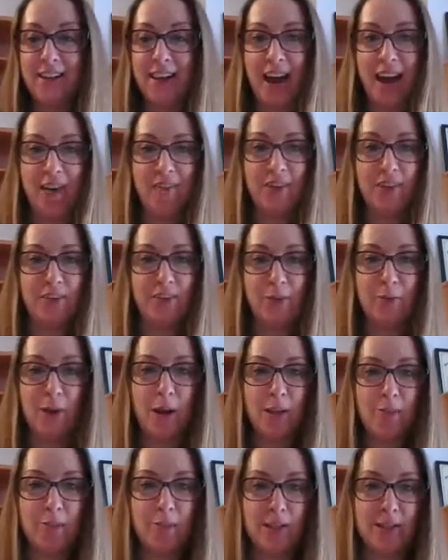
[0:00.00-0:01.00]
haven't even
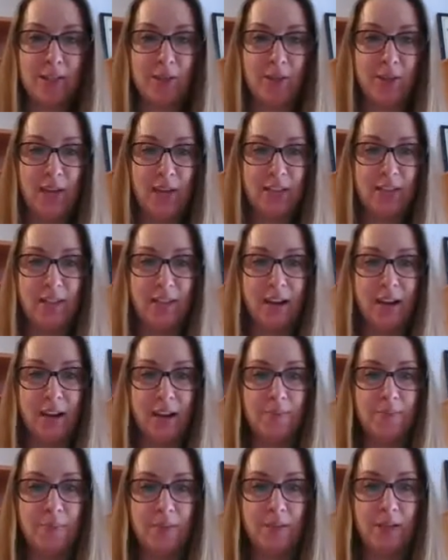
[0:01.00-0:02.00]
brought my suitcase
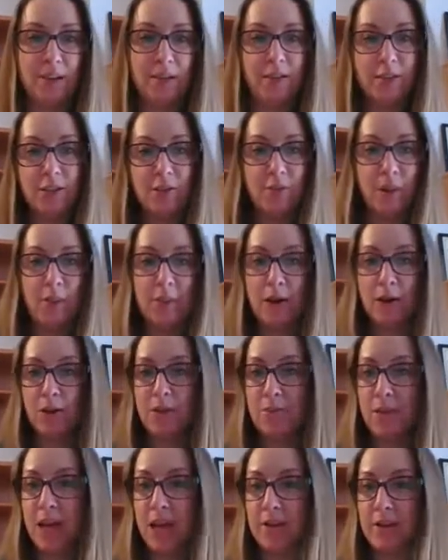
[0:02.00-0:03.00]
upstairs to my
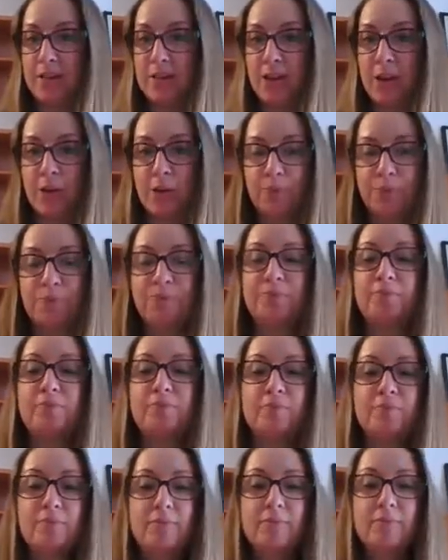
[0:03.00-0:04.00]
bedroom yet. So,
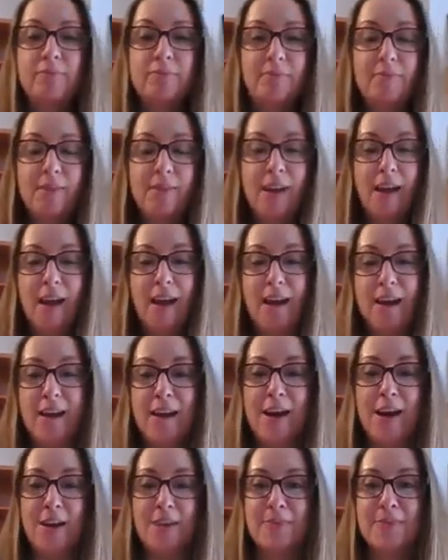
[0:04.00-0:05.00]

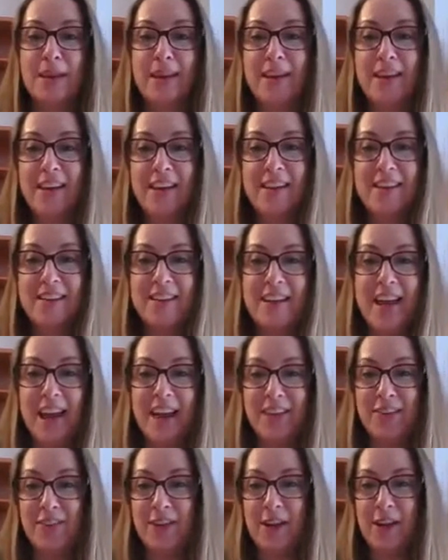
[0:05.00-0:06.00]
not
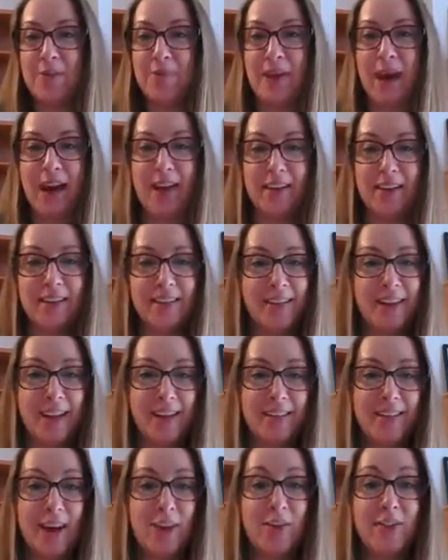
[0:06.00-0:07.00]
even unpacked.
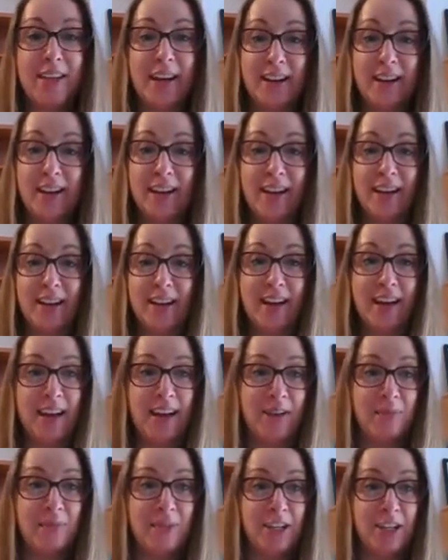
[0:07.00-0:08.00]
That's how dedicated I
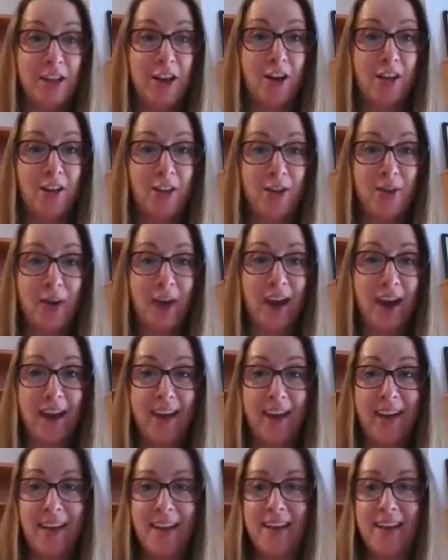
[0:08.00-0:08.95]
am to y'all. Okay.